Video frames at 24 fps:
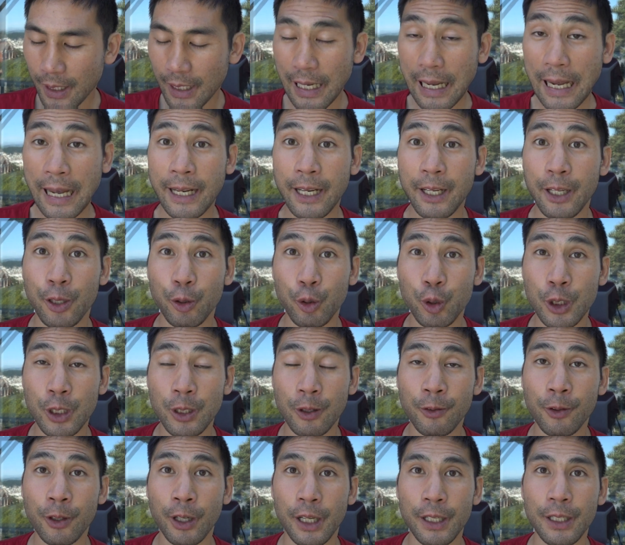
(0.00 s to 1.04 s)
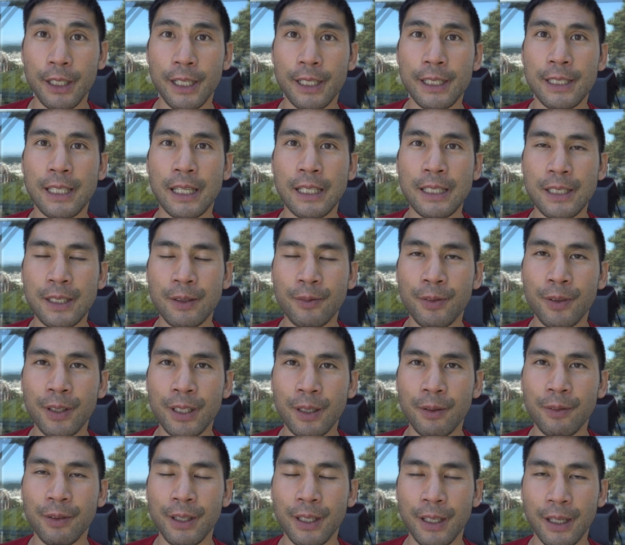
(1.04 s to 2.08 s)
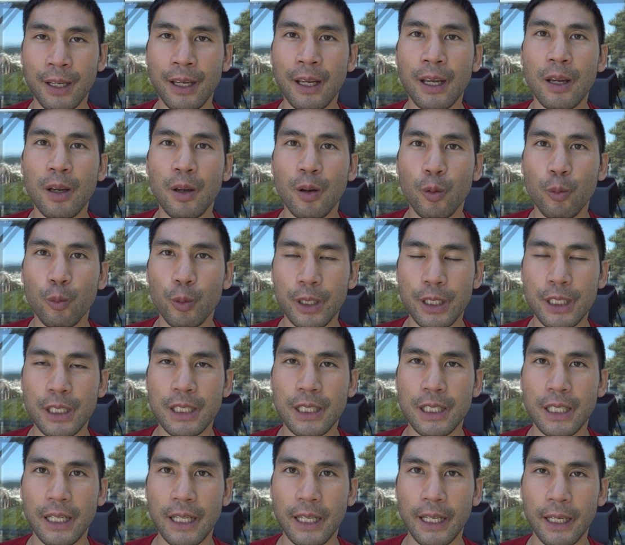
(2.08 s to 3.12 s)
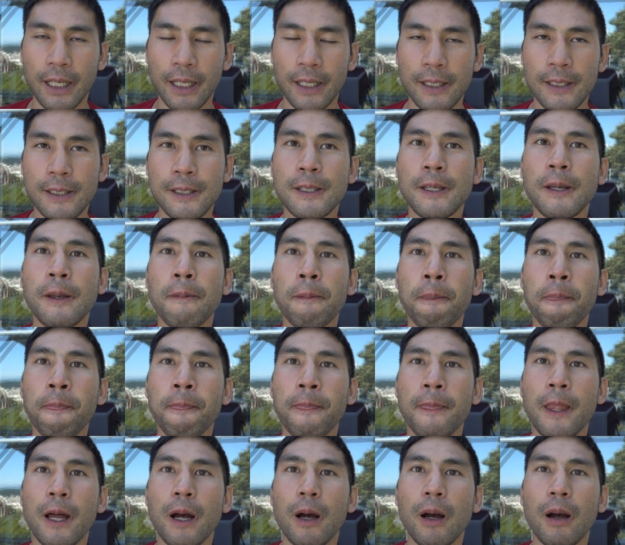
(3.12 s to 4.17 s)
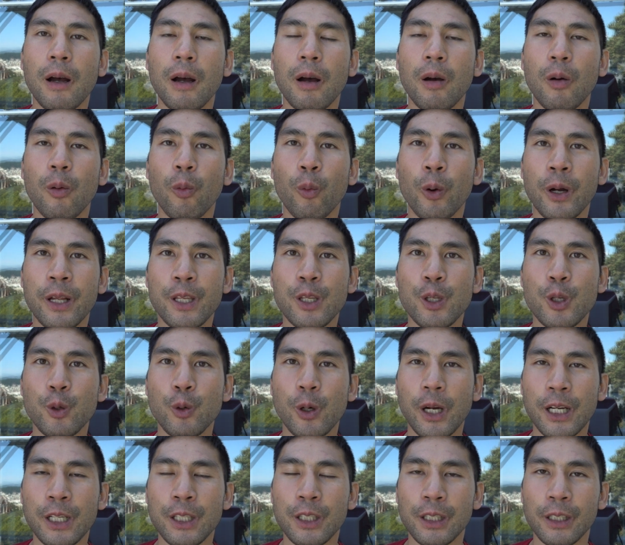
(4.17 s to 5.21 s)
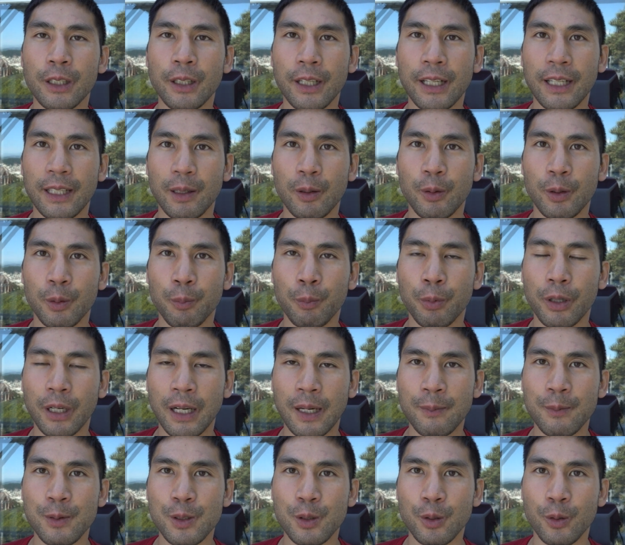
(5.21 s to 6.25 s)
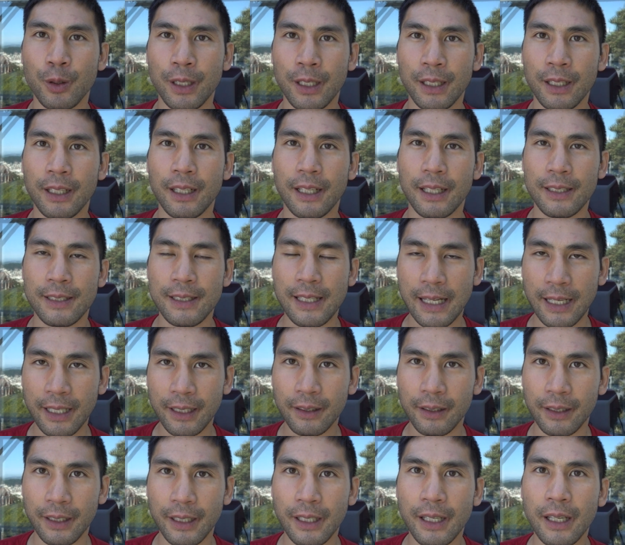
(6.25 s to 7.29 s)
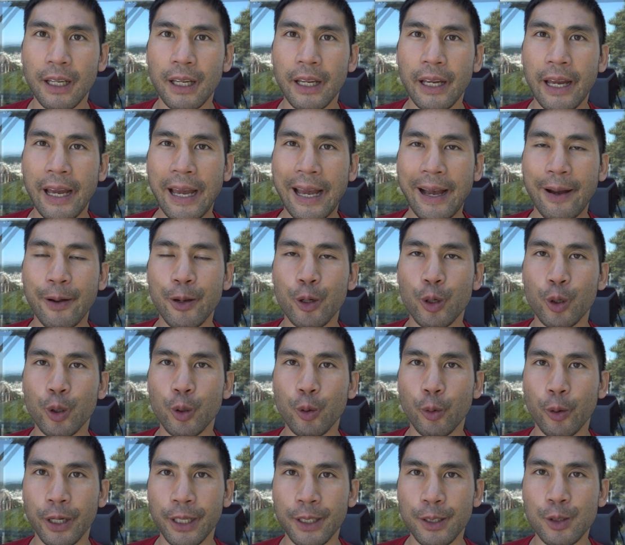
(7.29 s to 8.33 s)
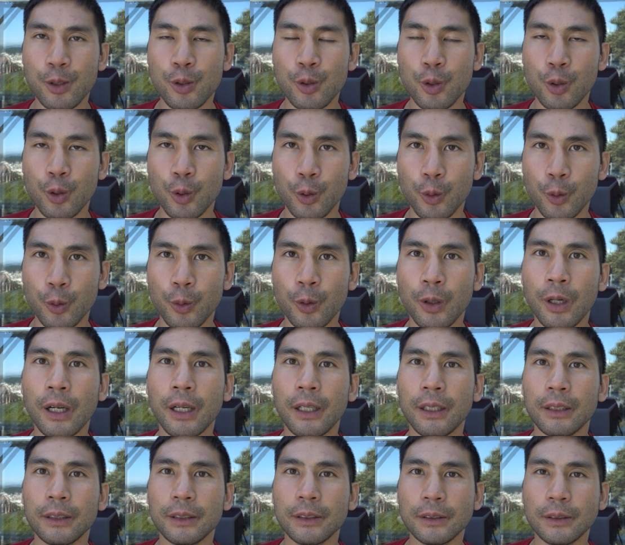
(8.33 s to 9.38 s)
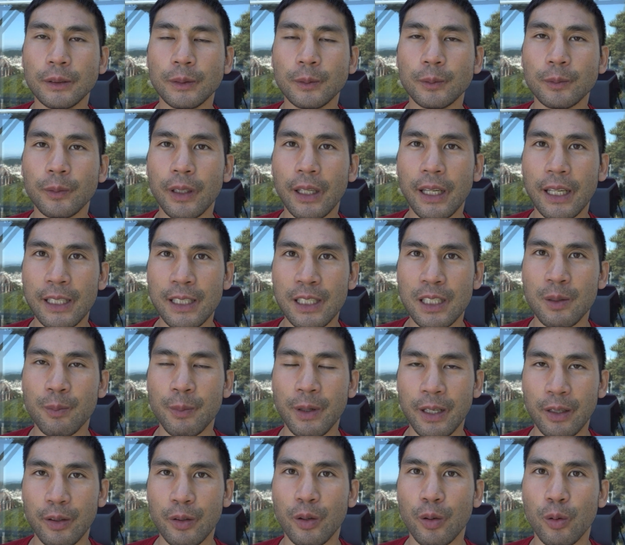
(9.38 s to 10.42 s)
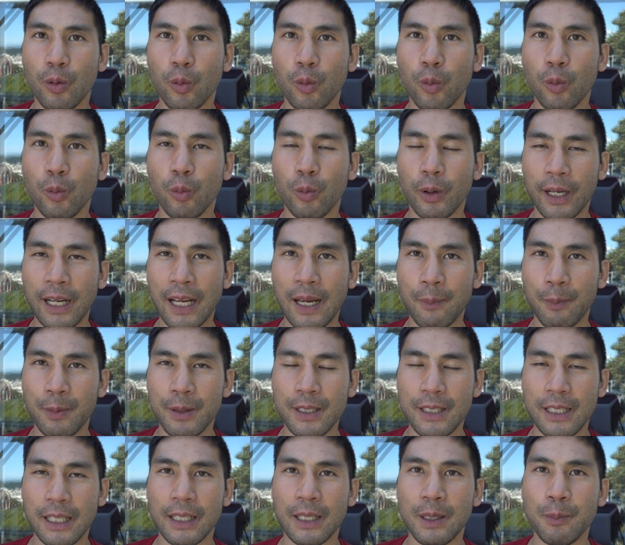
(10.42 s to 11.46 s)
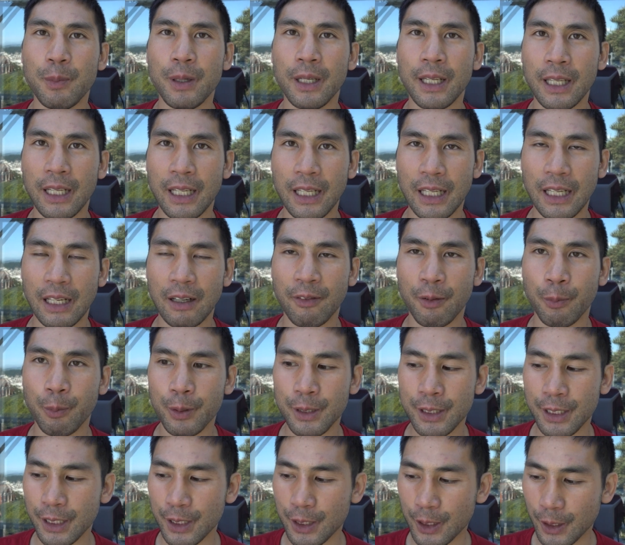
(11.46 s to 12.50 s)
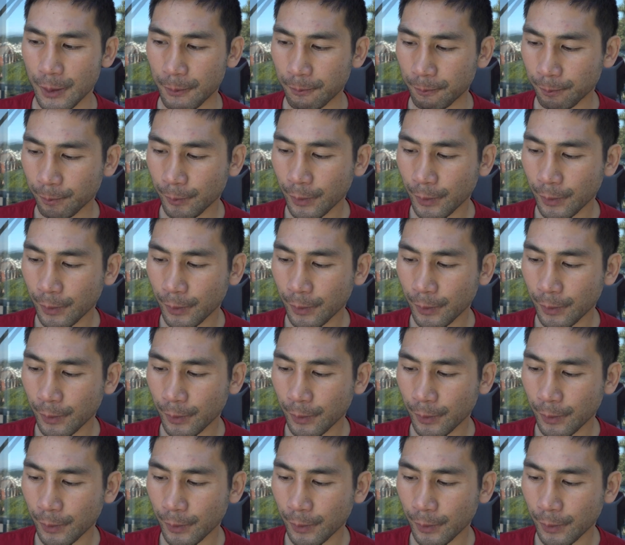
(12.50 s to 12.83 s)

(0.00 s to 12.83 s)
And the notion of context sensitivity, which is when you actually look at what the program's doing statically, how you're going to estimate what happens at the beginning of a procedure.